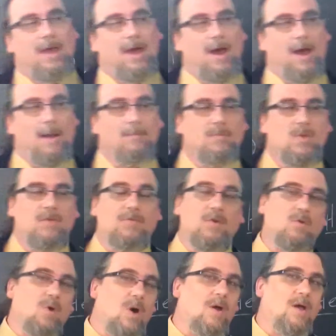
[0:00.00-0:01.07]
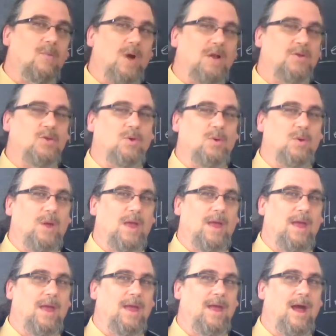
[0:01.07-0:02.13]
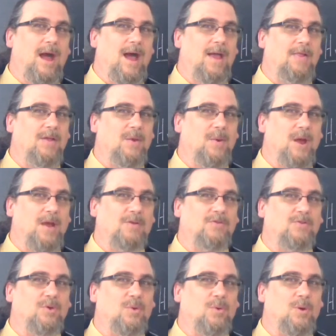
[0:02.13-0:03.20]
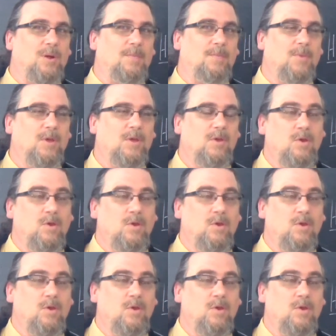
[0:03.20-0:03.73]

Um, if you go, went to a highly ranked school,